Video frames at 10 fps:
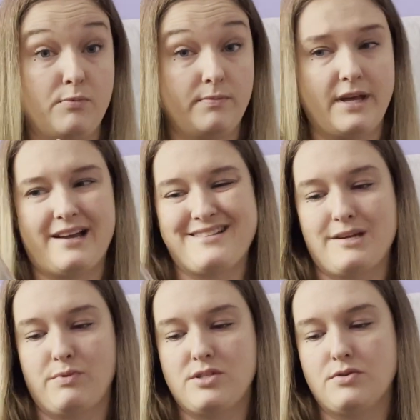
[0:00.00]
Like I
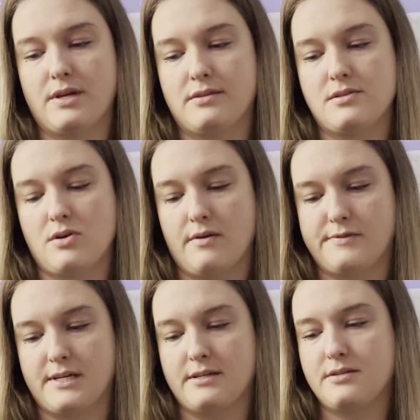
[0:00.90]
said, we do get these
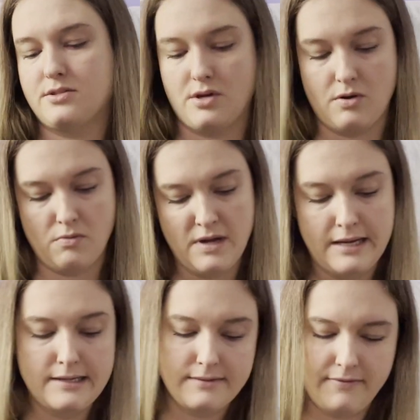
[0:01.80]
often. So
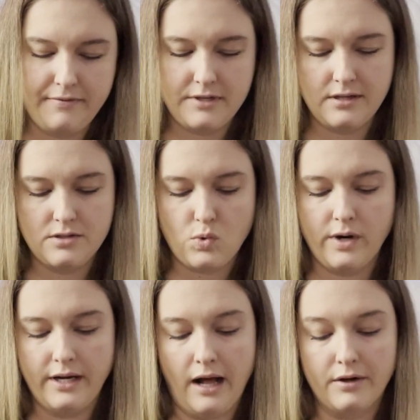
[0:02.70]
$15 to
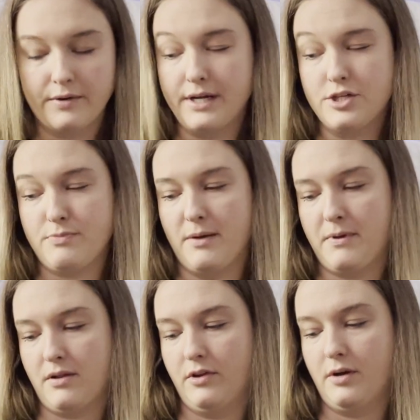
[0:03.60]
$20 range might
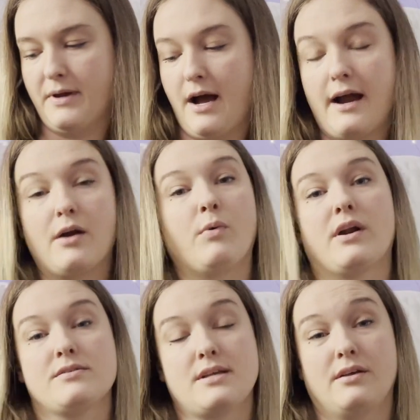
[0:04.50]
be a little bit higher what
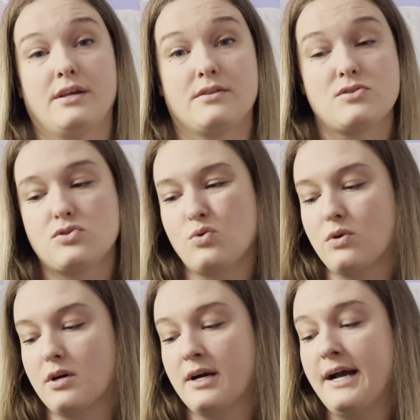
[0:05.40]
I'll sell it in the
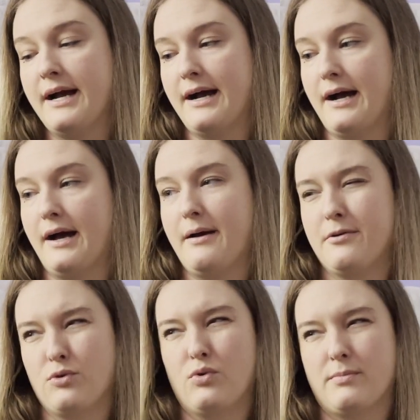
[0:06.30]
store.
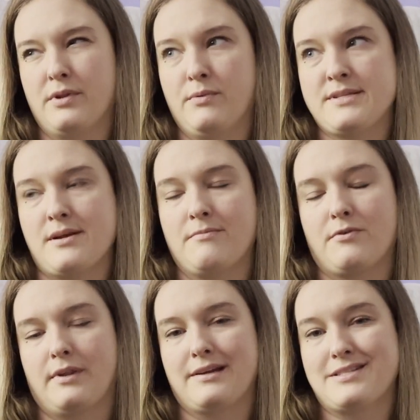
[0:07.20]
Normally we sell them
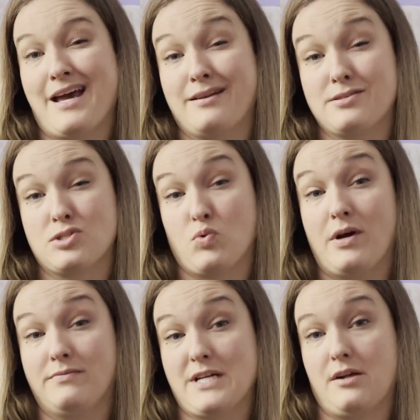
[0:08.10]
for like $10 to
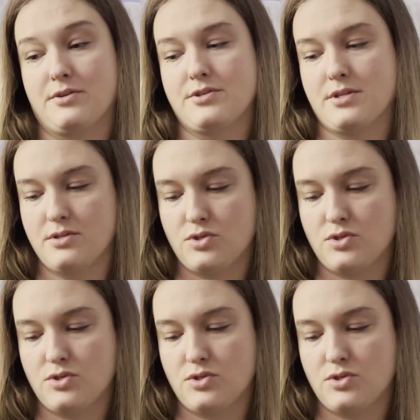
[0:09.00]
$12 in the